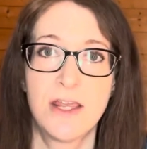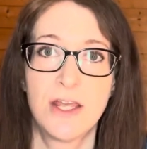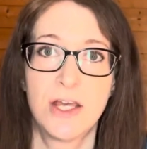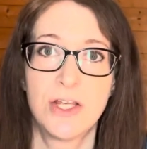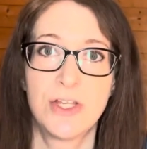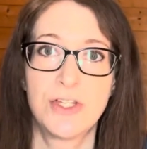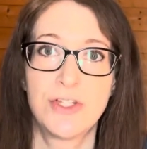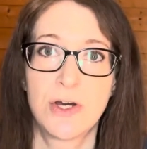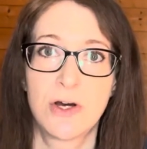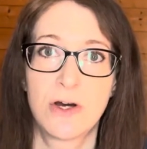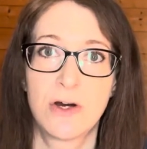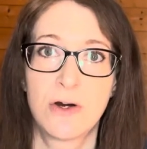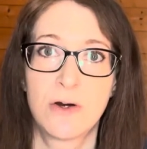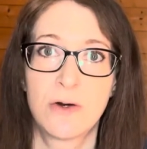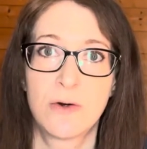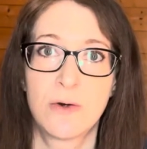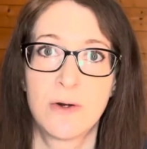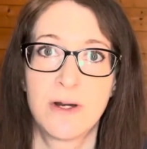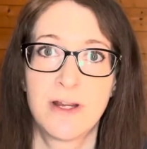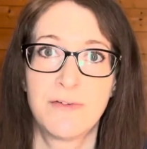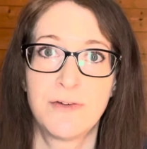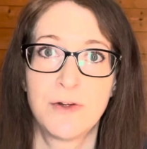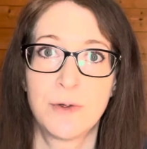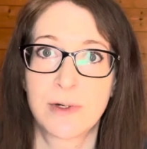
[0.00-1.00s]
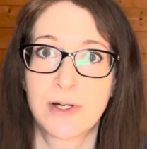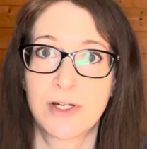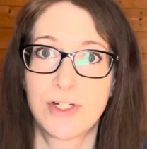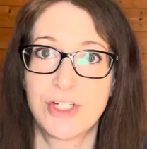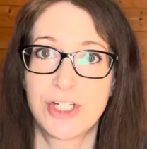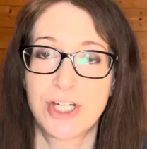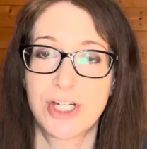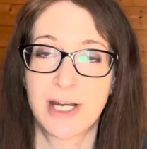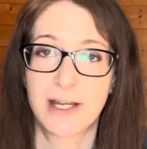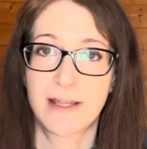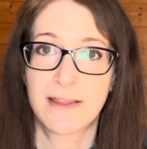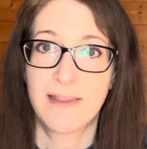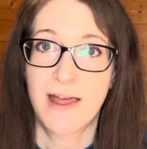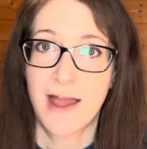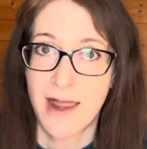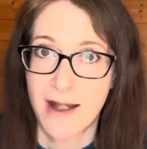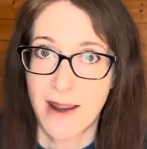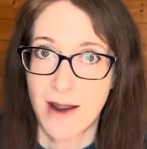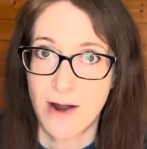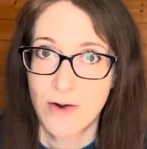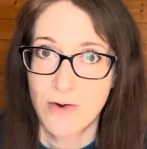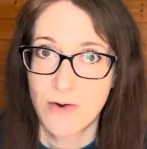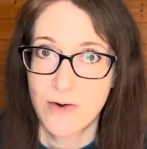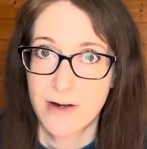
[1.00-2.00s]
So if you want to check that
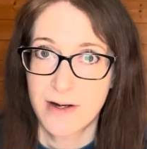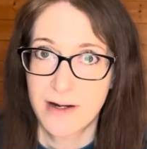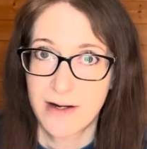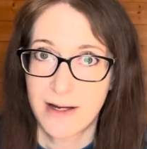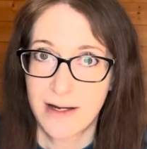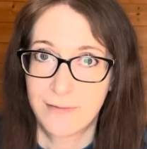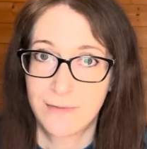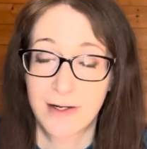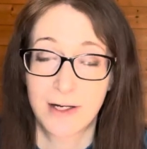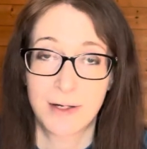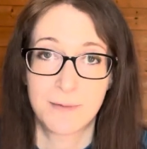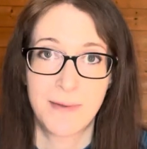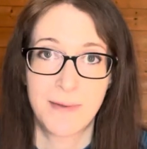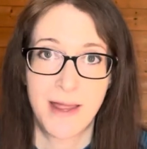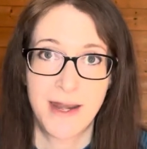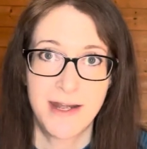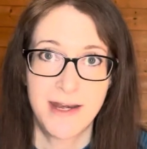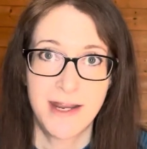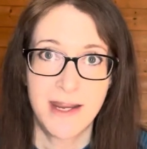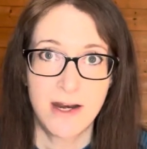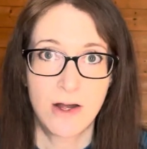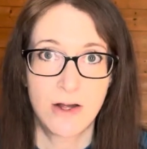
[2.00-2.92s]
out, I recommend it.